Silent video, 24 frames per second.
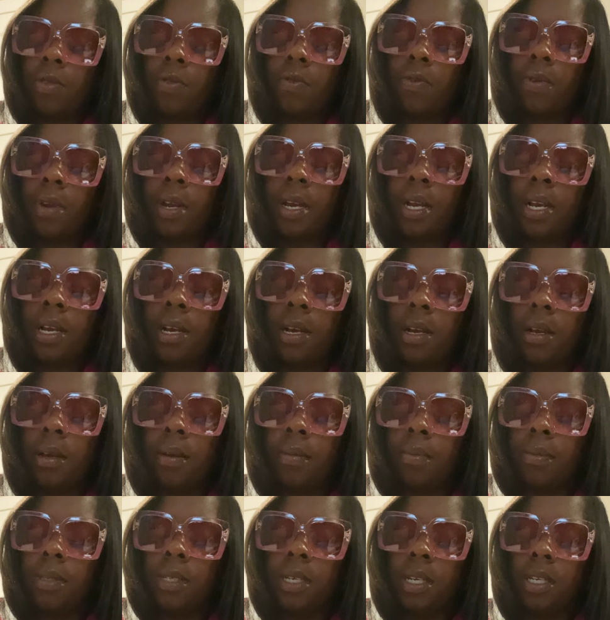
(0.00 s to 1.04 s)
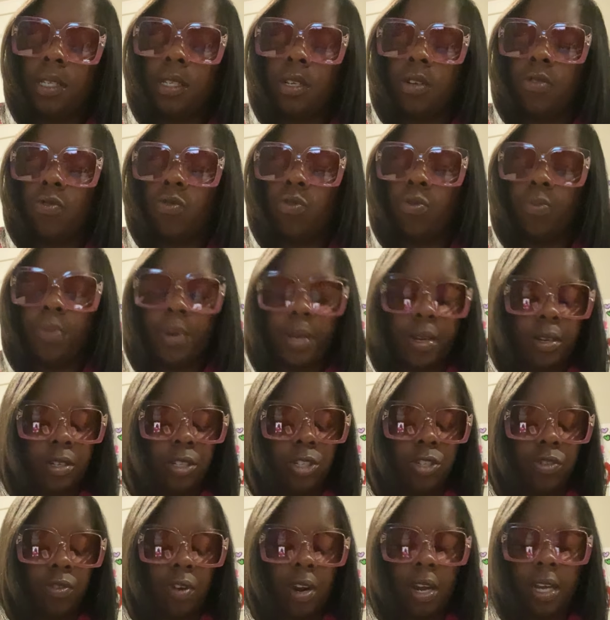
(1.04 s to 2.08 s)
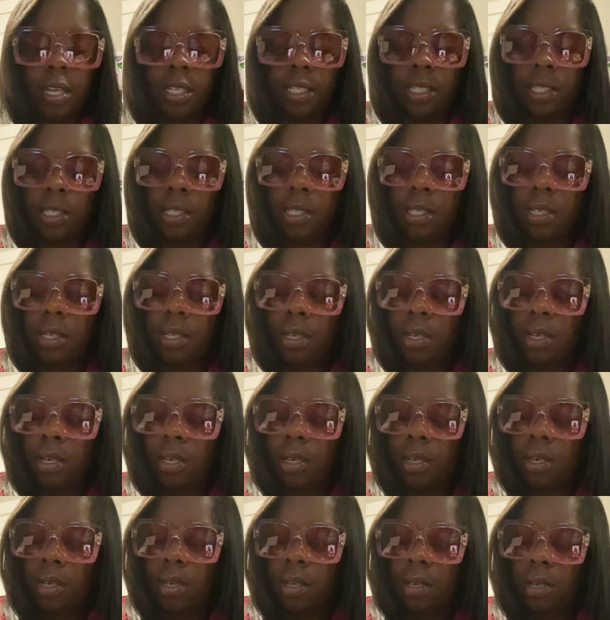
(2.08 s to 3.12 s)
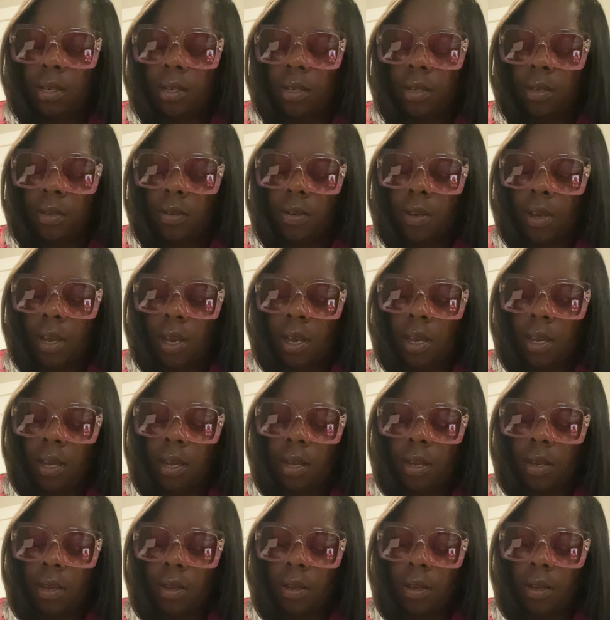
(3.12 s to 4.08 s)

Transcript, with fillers: Three of Cups. Is a group here stressed. Okay.